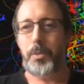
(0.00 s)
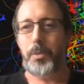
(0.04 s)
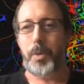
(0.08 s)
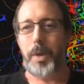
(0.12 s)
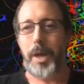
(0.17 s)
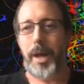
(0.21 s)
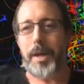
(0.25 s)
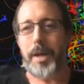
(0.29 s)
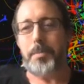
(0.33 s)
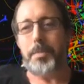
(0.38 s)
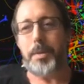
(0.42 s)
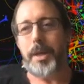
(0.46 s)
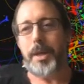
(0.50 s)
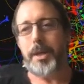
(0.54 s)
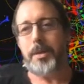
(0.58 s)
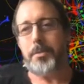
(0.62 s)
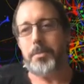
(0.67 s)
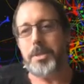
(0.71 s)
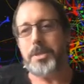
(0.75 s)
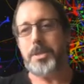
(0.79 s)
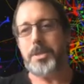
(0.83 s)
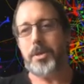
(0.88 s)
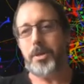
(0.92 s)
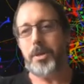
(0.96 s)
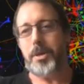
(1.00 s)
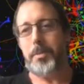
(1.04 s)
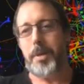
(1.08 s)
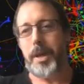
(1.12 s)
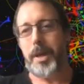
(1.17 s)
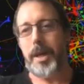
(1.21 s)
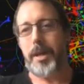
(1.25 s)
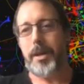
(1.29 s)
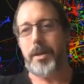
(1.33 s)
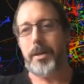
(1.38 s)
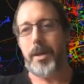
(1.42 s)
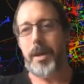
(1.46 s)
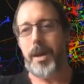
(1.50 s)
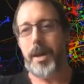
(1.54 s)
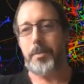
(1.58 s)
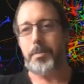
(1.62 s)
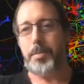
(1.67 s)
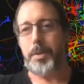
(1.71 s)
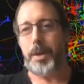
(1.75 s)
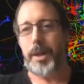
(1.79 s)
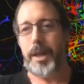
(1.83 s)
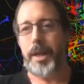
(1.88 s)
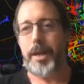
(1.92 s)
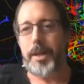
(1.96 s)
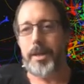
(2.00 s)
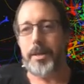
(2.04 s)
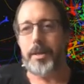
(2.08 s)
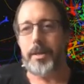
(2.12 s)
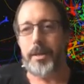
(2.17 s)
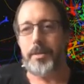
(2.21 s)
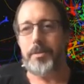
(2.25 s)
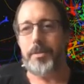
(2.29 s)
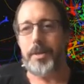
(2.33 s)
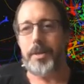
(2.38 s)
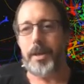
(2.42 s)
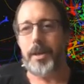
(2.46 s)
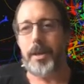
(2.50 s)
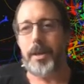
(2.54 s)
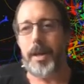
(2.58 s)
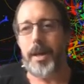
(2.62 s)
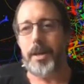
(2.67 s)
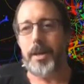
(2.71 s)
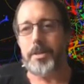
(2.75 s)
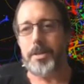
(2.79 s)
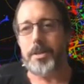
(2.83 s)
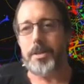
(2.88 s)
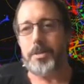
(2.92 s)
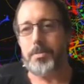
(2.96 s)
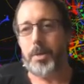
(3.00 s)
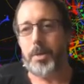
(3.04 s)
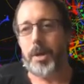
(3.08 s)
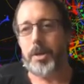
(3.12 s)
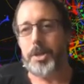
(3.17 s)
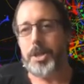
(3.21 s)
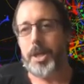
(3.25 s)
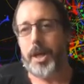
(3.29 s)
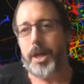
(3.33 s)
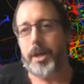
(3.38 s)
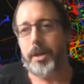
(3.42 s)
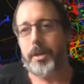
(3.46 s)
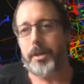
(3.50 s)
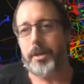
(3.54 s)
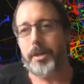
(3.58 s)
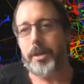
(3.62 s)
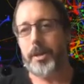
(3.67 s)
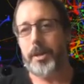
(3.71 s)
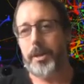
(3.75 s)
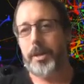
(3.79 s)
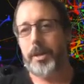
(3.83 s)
I played Missile Command, I played it living as a small child,